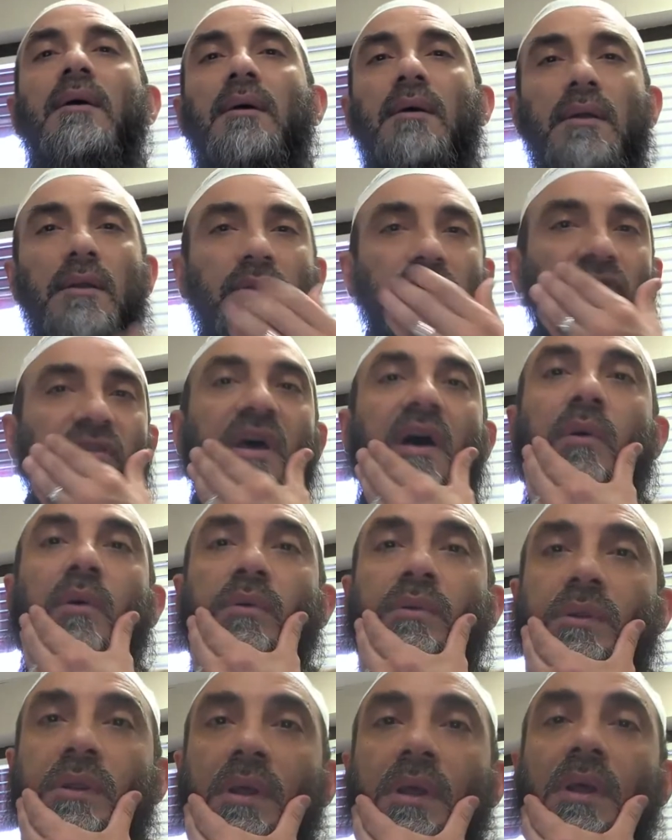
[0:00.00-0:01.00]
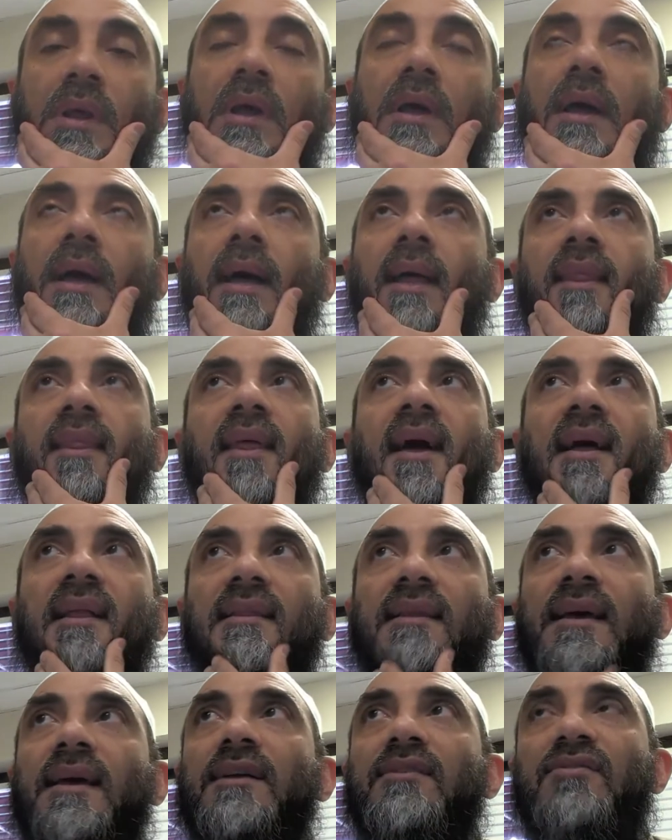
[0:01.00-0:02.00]
in town, and that
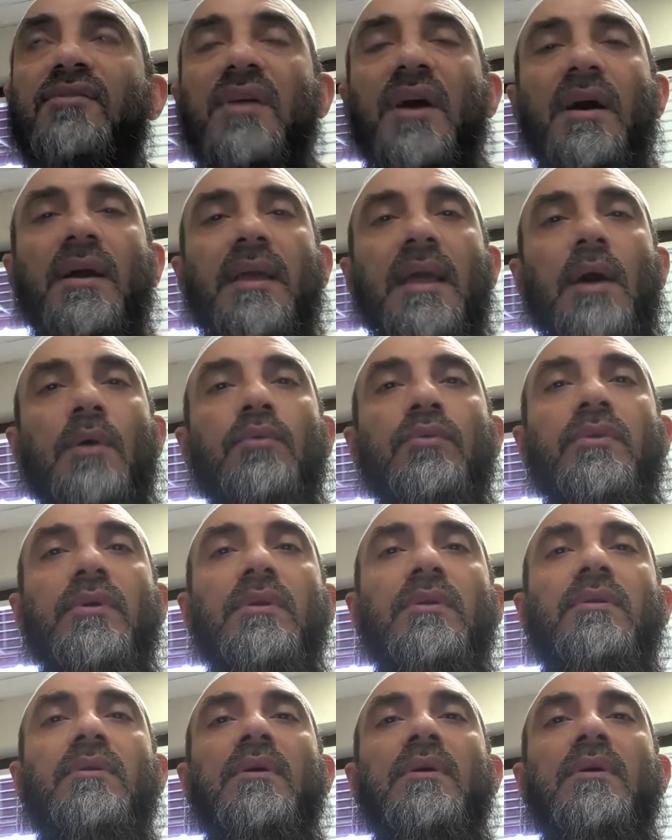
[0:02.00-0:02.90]
day is not counted